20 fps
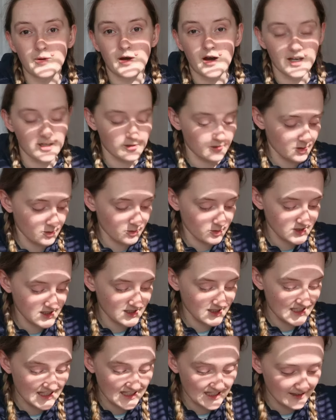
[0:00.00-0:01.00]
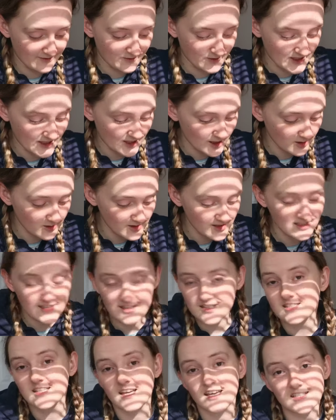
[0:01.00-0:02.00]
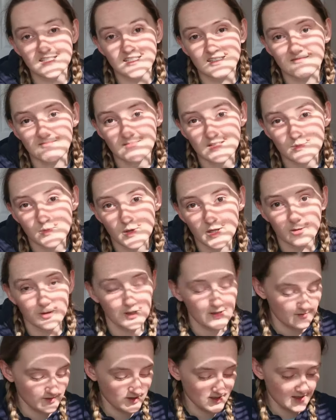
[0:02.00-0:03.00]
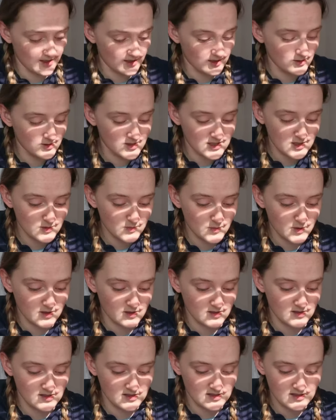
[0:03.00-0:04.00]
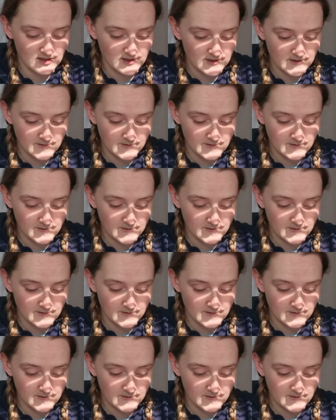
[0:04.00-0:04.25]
I don't know what's going to get even included in this edit. This might not even get included because